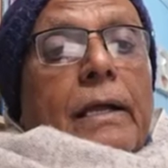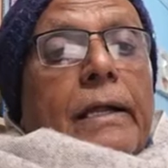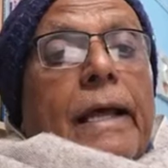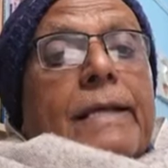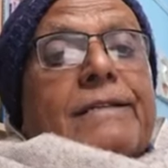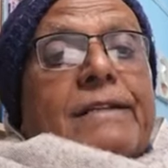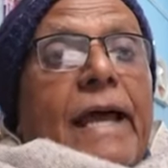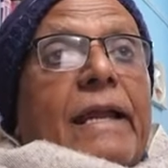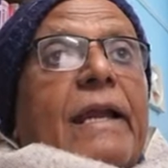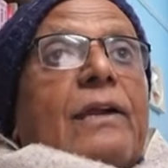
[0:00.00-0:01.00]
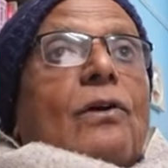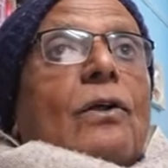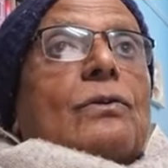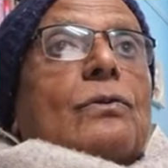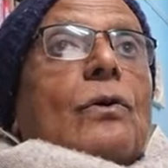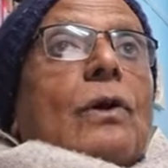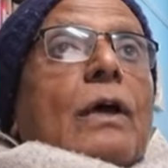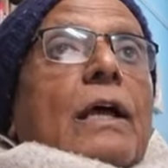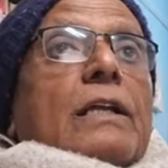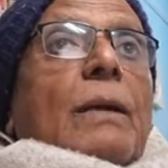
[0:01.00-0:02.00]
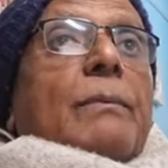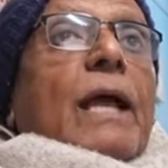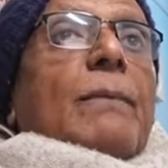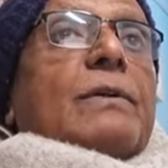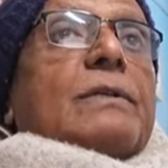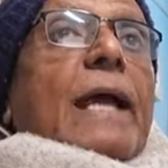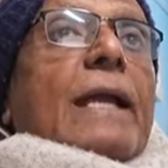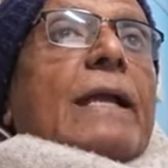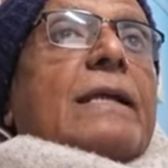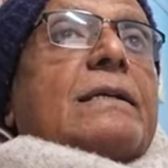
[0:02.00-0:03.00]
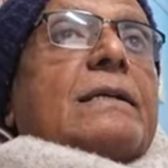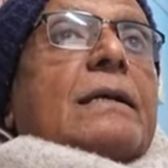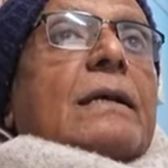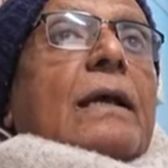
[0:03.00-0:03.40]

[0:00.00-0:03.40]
They are silent also. Sometimes silence